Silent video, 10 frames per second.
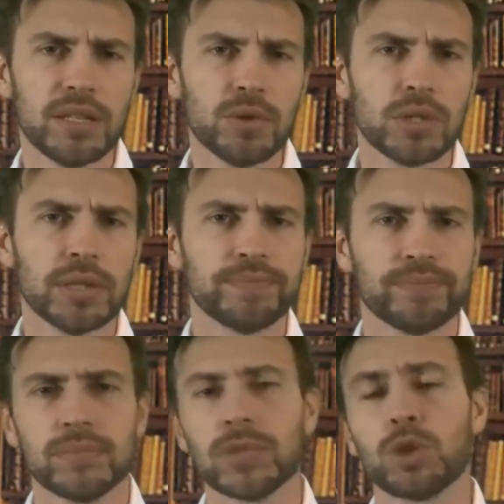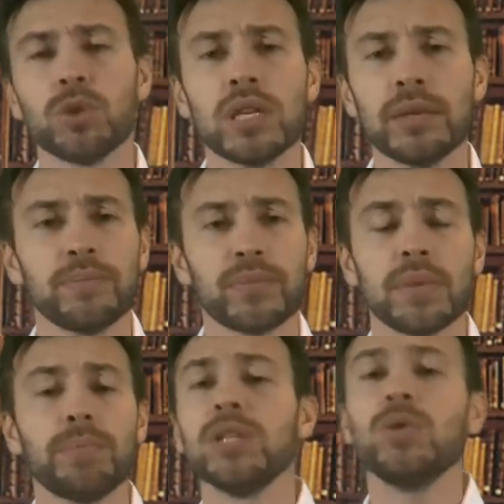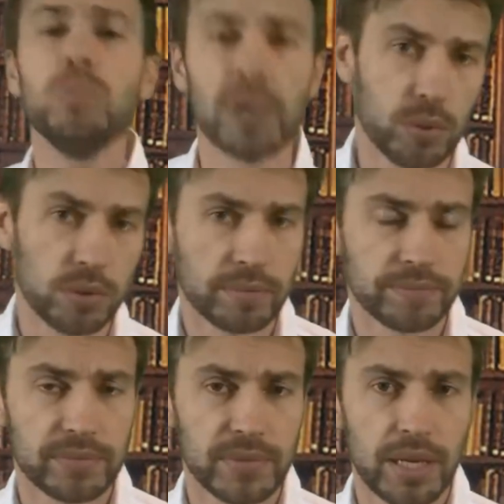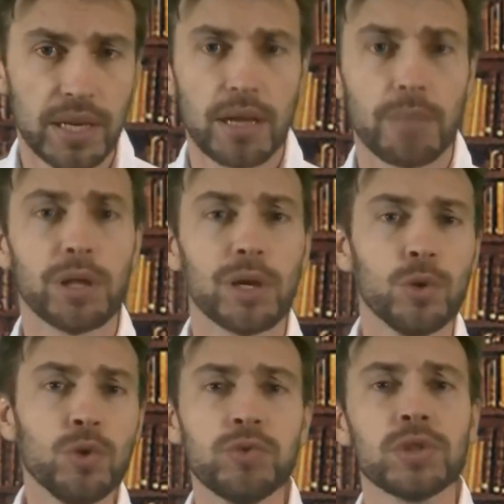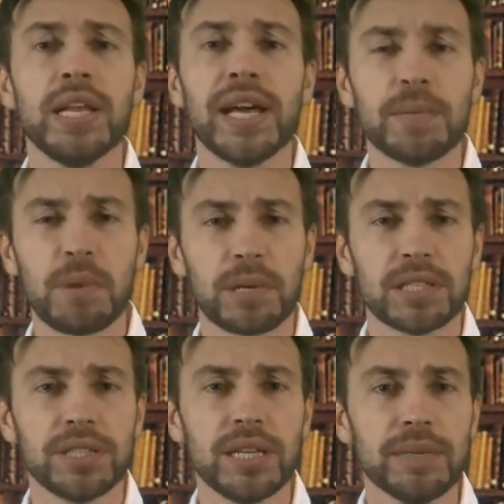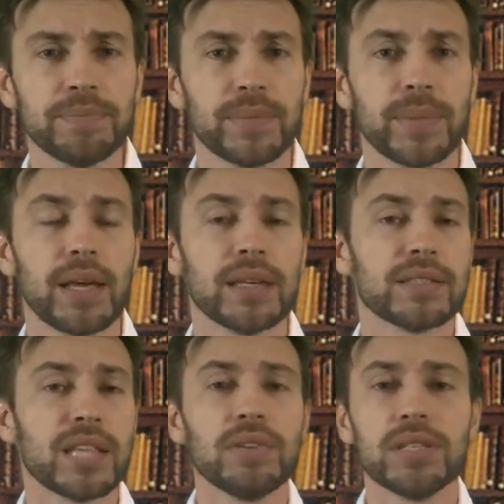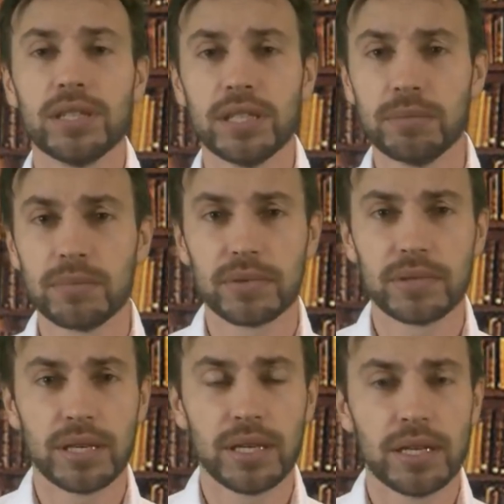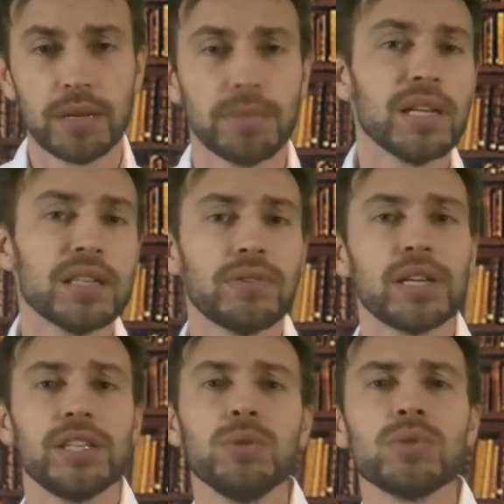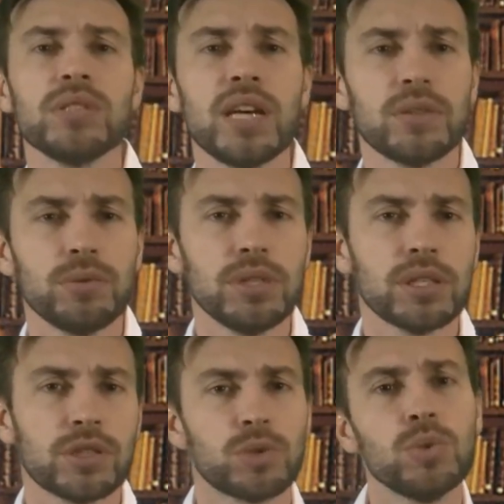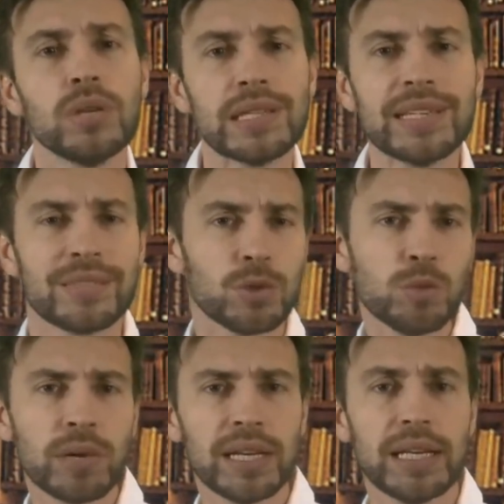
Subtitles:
By this time they will think about something. They told to leave the flea in the case. Platov wanted to know what clue they have